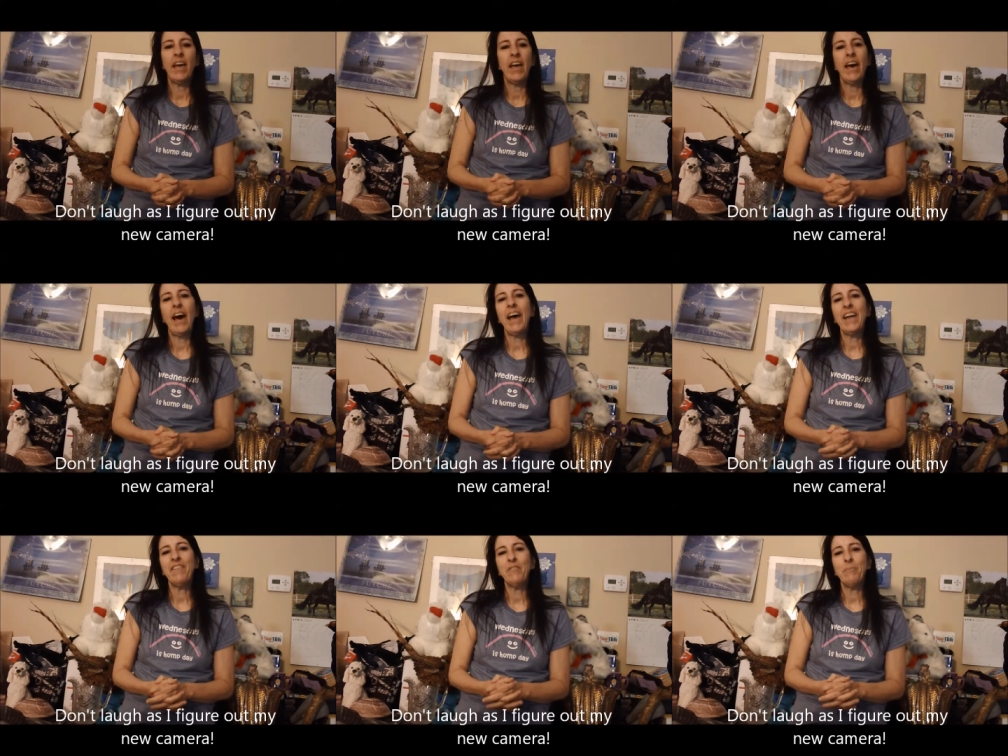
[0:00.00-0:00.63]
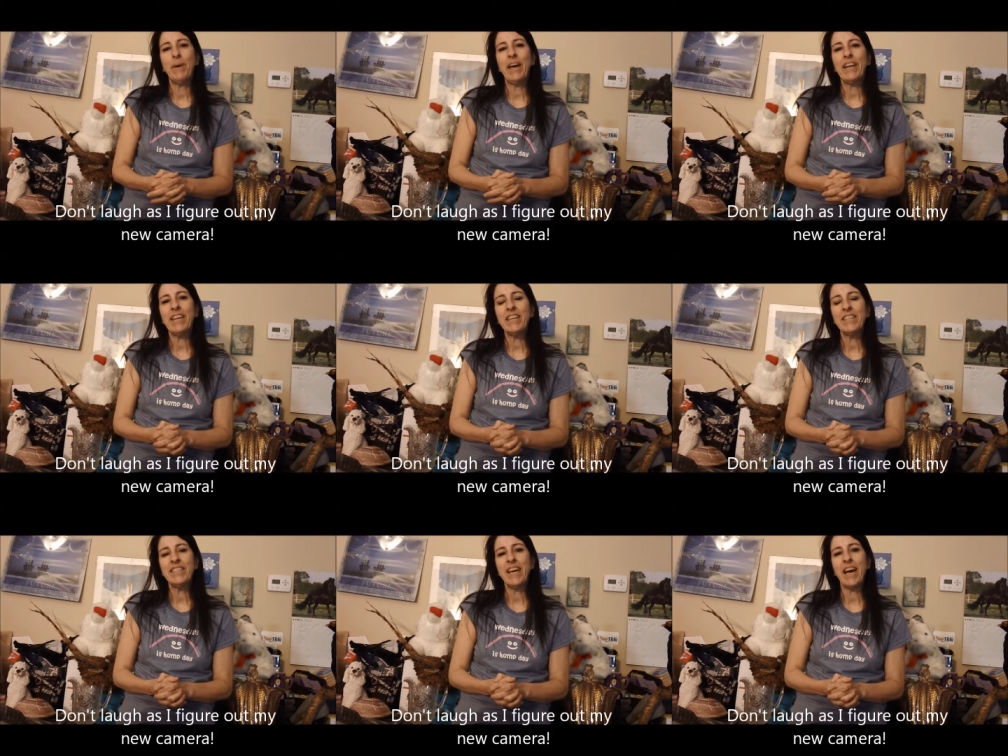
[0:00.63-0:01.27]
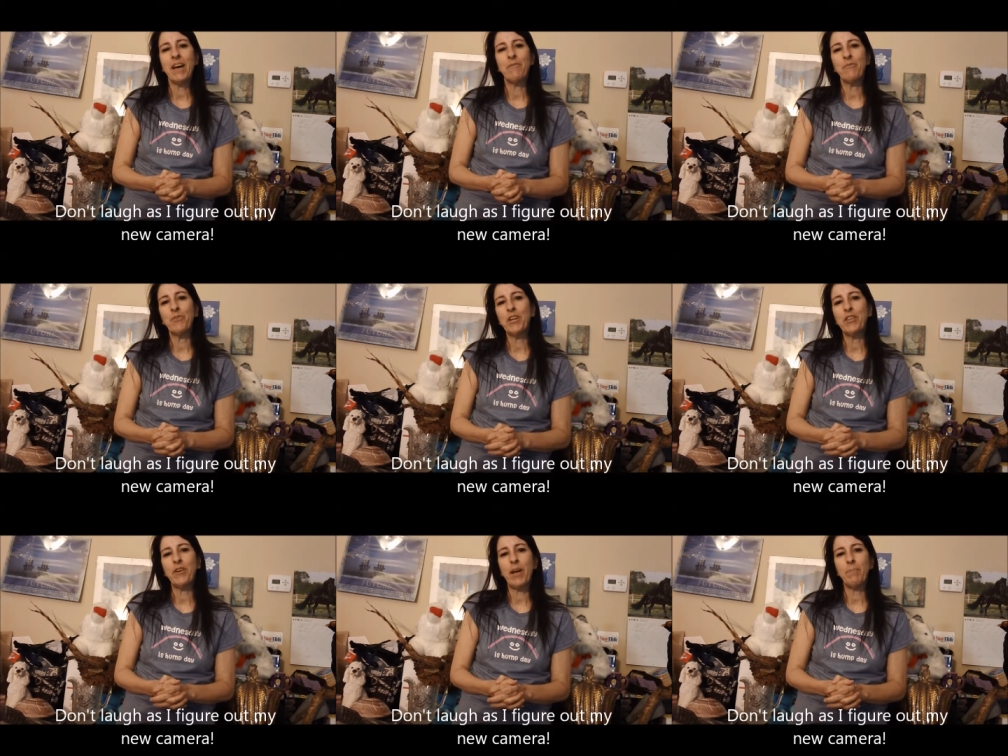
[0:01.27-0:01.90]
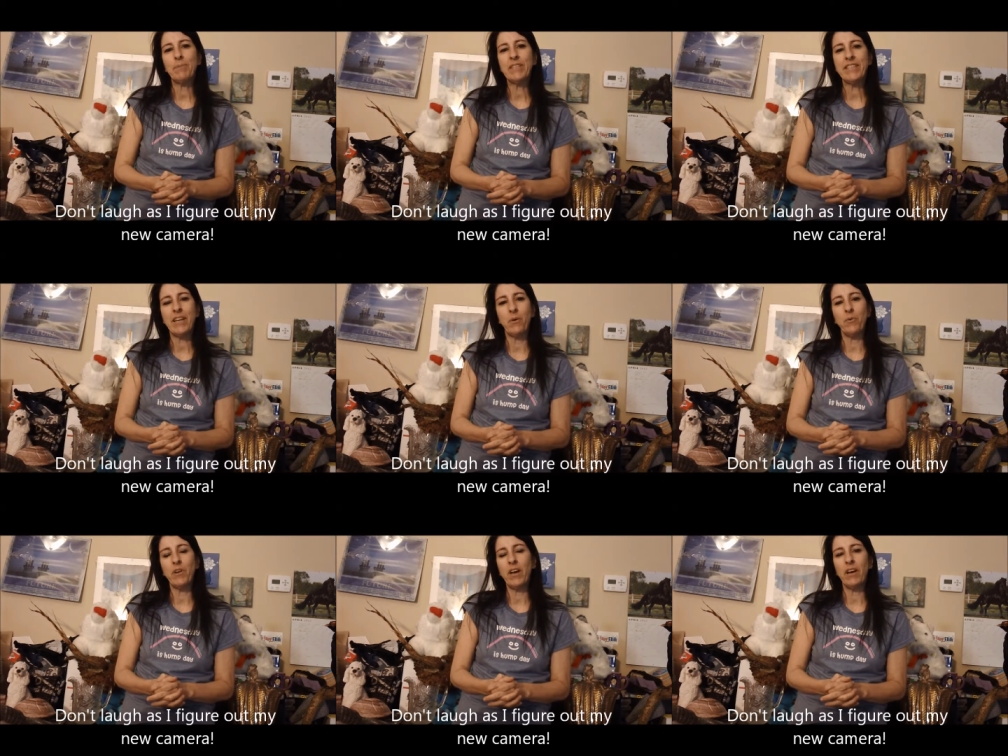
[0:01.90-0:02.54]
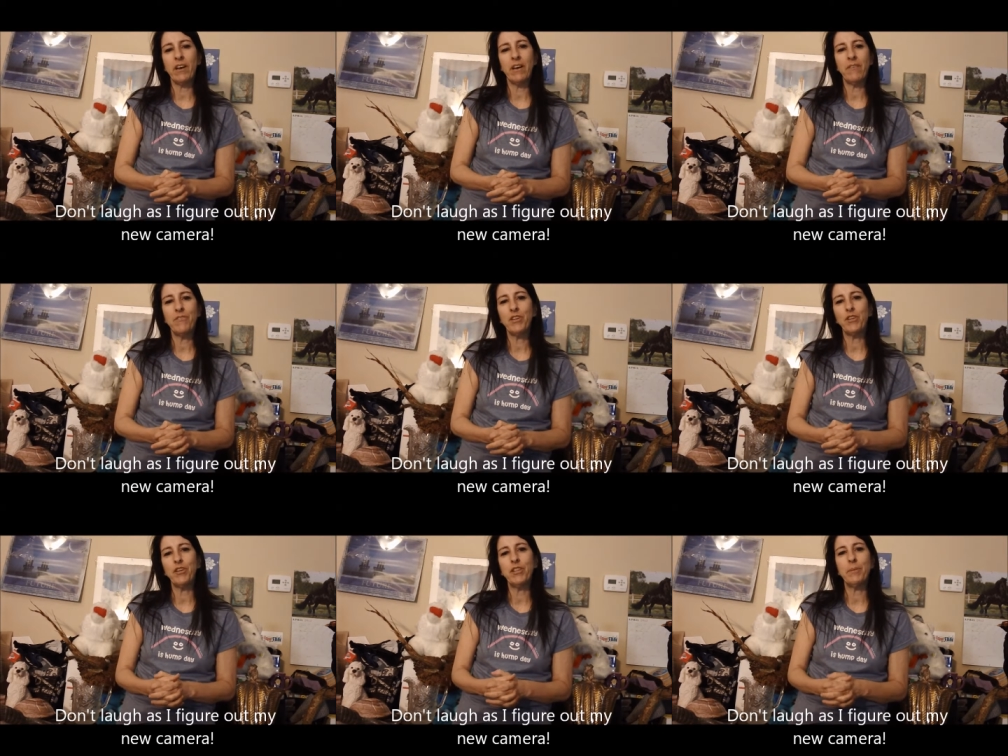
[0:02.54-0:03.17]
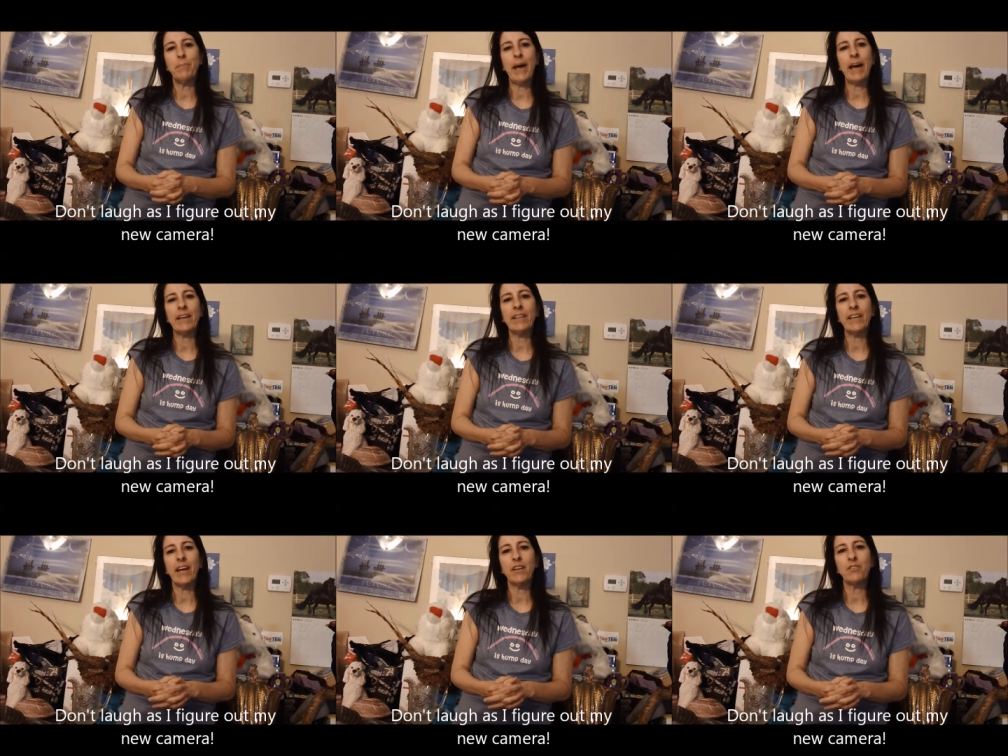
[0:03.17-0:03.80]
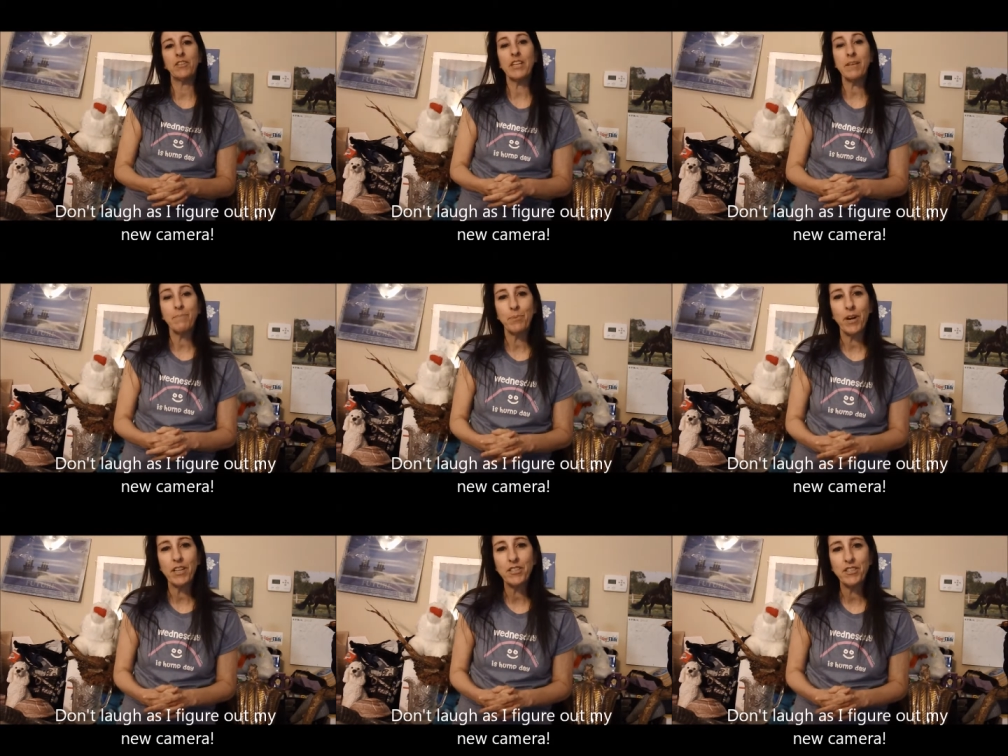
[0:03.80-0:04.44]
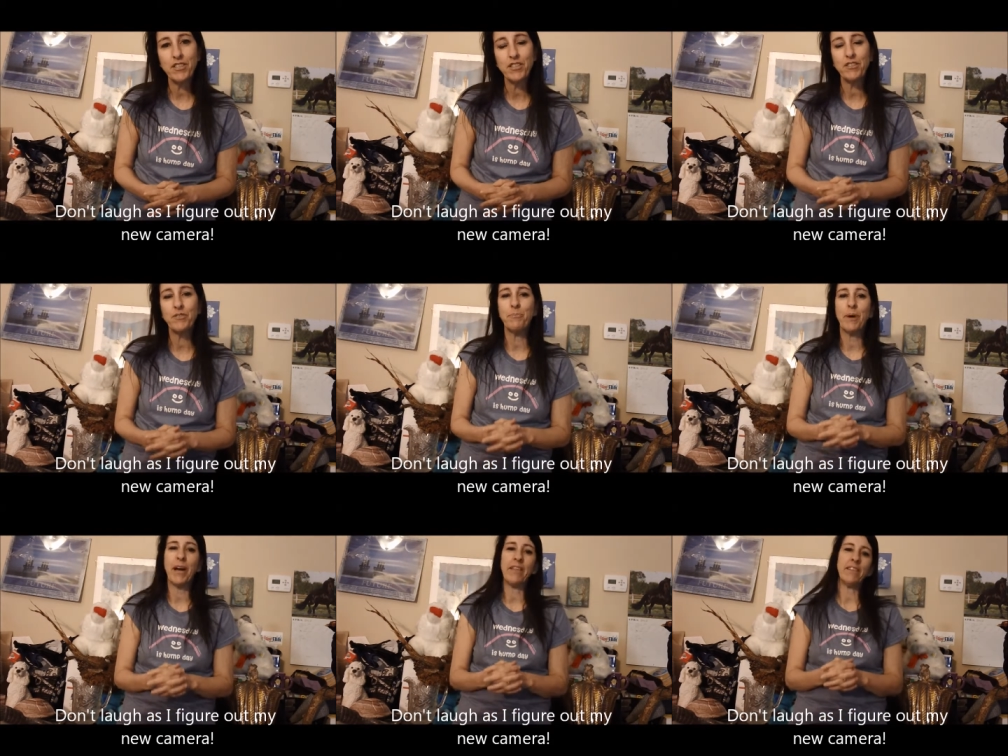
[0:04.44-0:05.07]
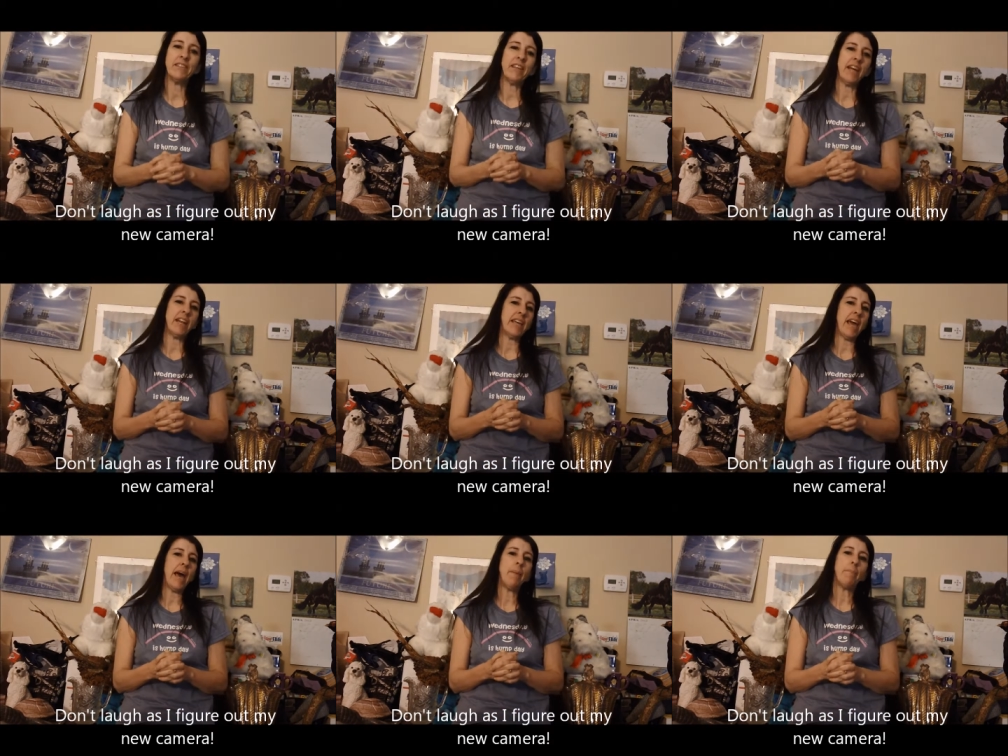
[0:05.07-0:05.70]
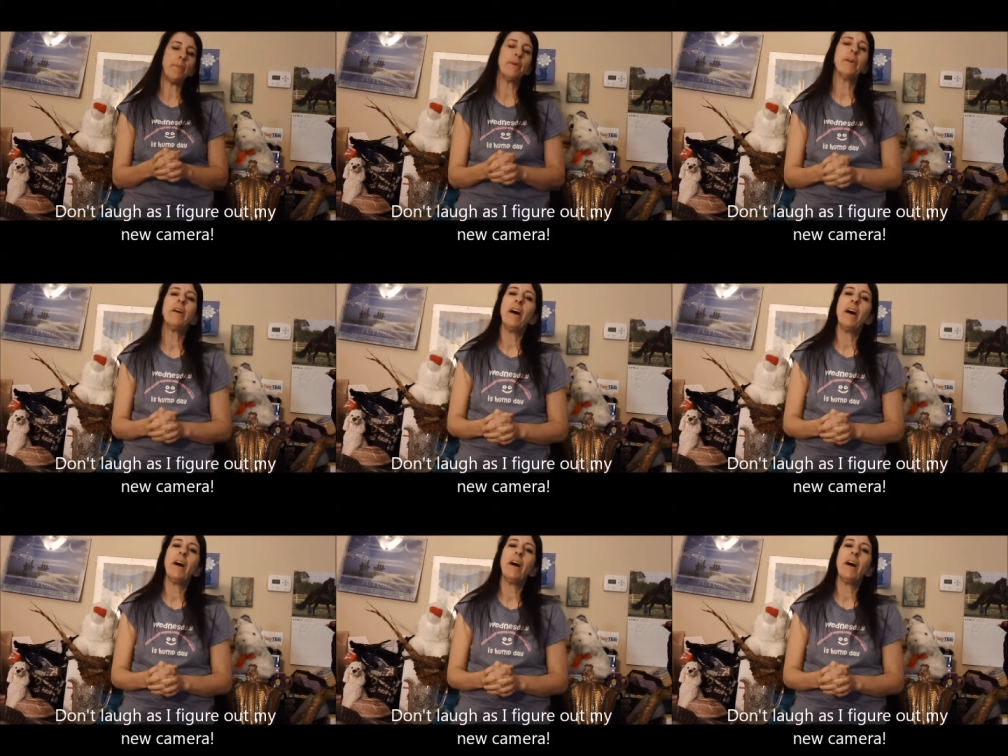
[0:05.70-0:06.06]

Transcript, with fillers: Hi everybody, time for another episode of The Good, the Bad, and the Udderly, brought to you by the Danni app.